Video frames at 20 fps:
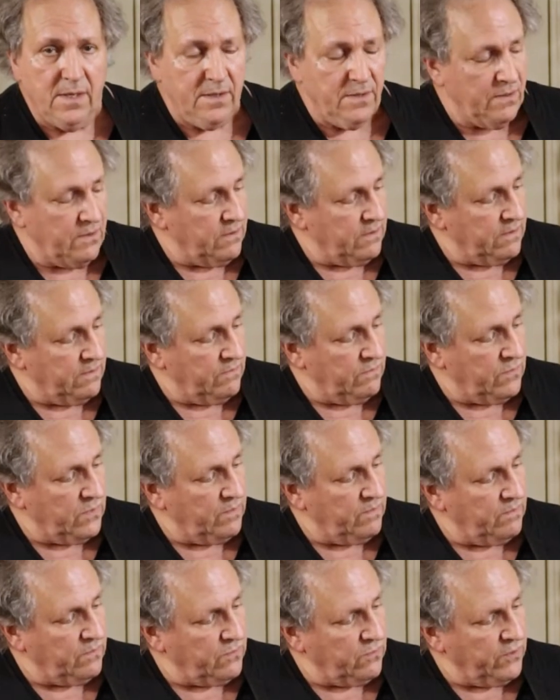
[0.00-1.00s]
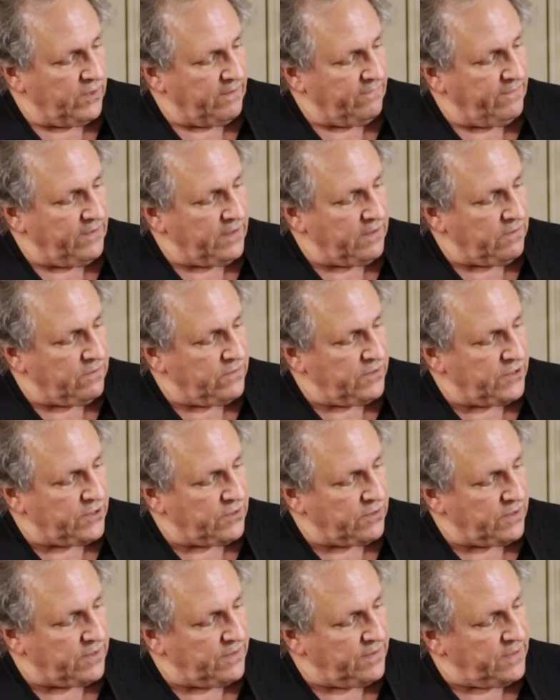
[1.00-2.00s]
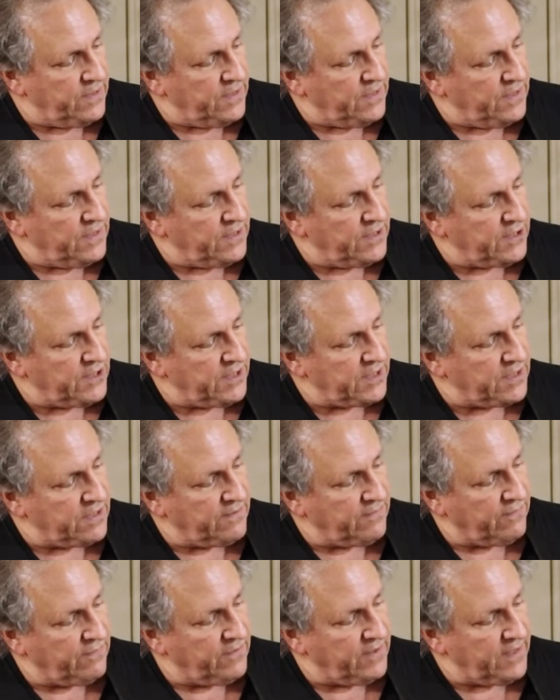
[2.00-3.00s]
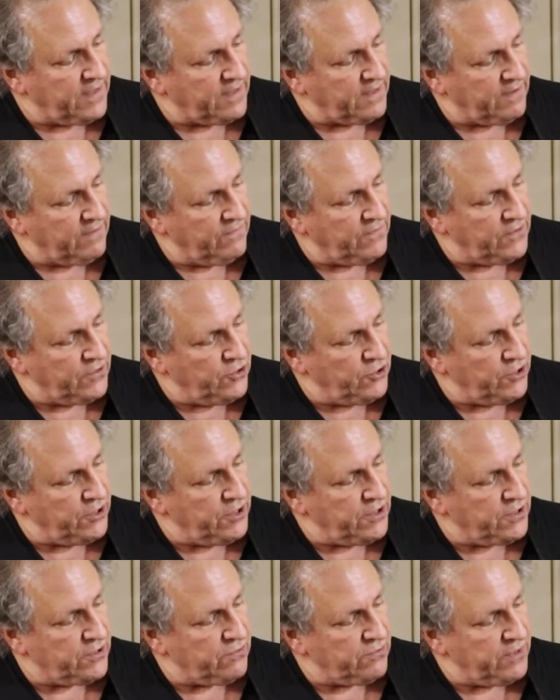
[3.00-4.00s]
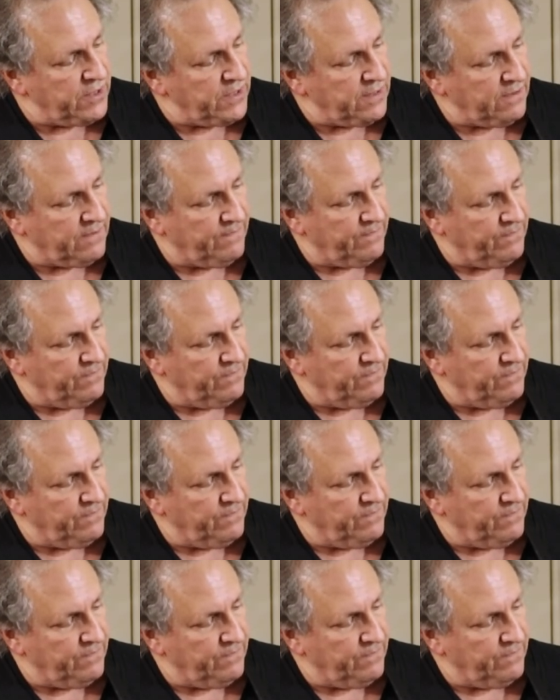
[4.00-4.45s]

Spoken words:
Your ring finger is on the 6th fret of the G string.